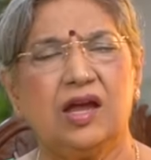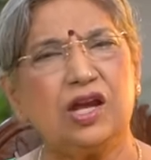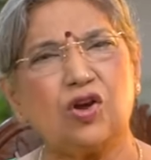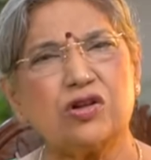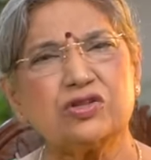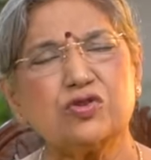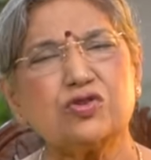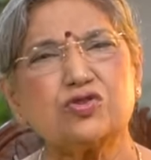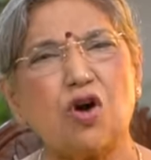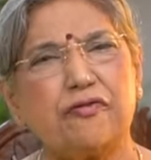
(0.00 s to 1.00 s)
It also
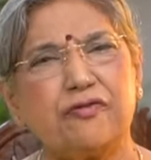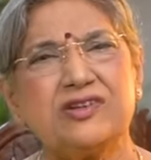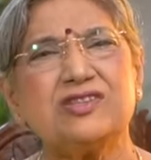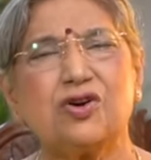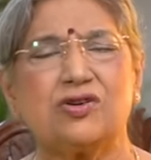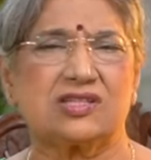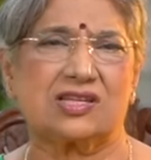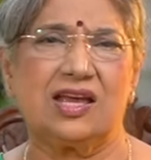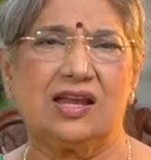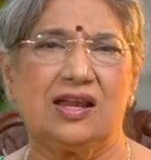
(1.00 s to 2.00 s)
softens your
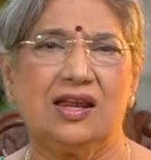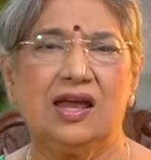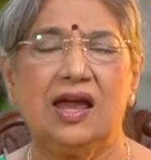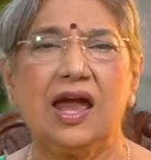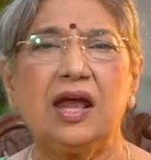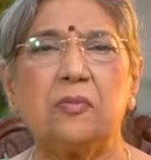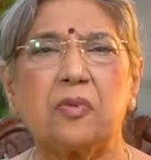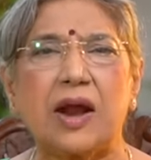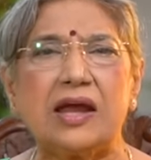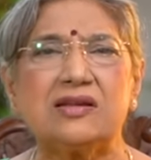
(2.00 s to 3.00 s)
skin and
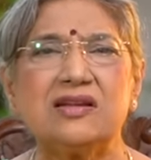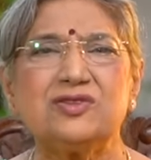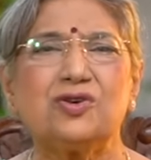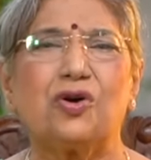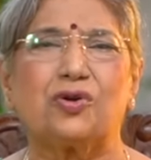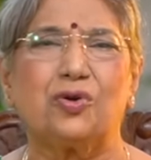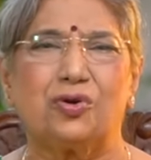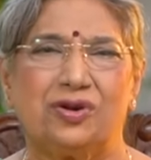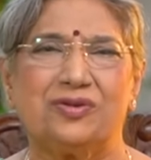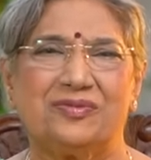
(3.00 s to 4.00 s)
brightens your
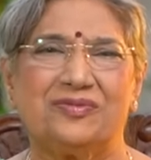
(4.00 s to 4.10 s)
tone.